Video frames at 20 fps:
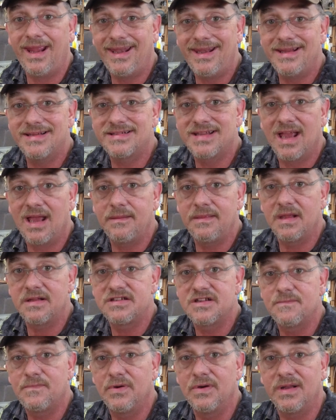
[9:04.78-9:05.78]
anytime
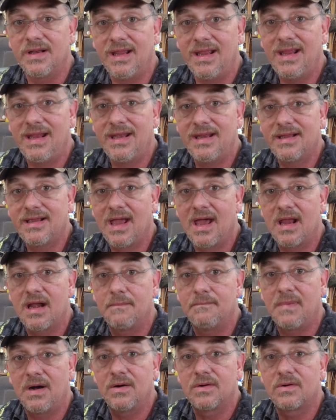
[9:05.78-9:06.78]
that you put any kind
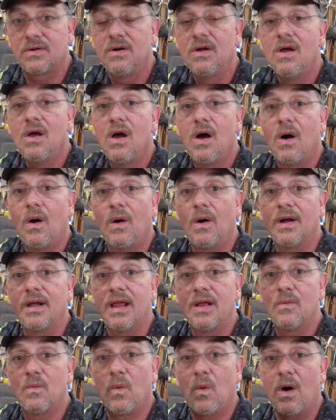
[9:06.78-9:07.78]
of motor on
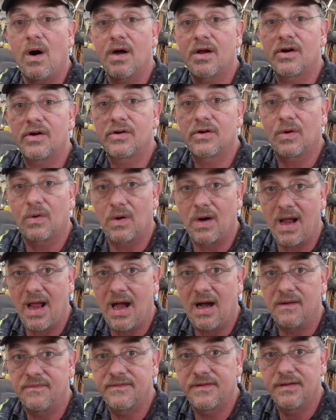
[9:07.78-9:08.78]
a
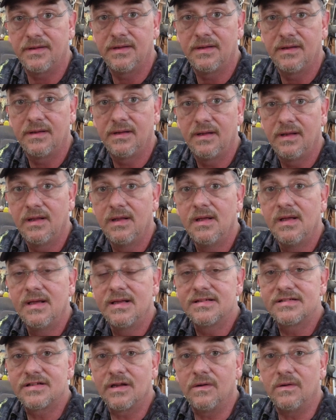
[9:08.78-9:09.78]
watercraft.
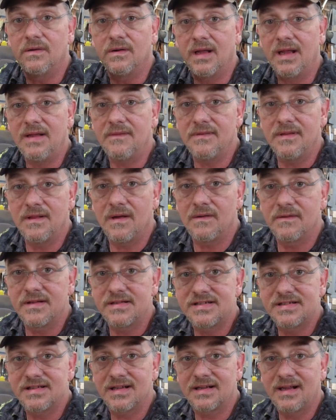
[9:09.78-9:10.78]
So even though
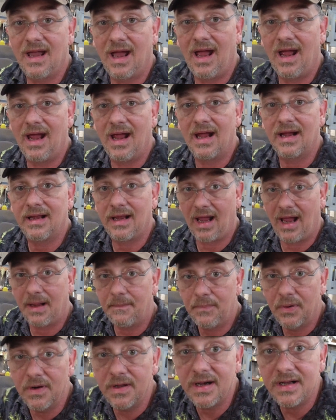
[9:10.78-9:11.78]
this is a kayak, I
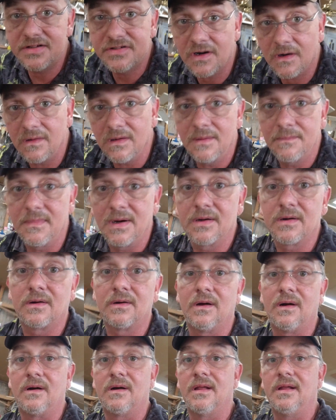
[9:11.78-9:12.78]
put a trolling
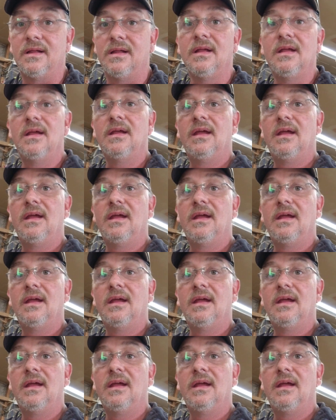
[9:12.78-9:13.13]
motor on it,